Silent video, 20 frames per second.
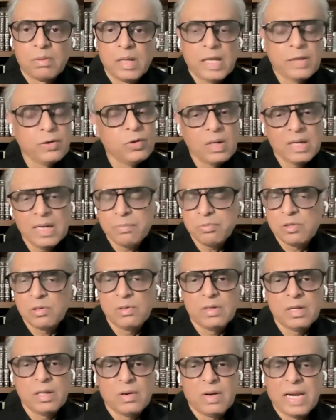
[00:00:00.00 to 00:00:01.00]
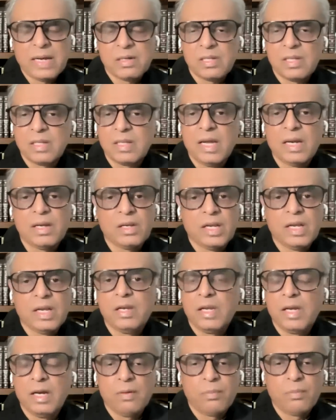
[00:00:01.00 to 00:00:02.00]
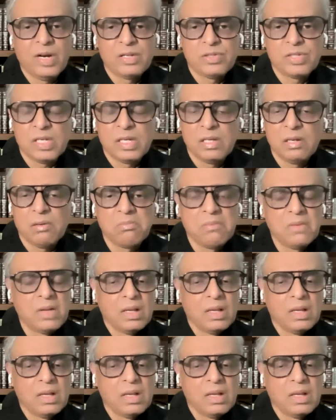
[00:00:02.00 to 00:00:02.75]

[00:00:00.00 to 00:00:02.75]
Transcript: And you are absolutely right in that India, Brazil,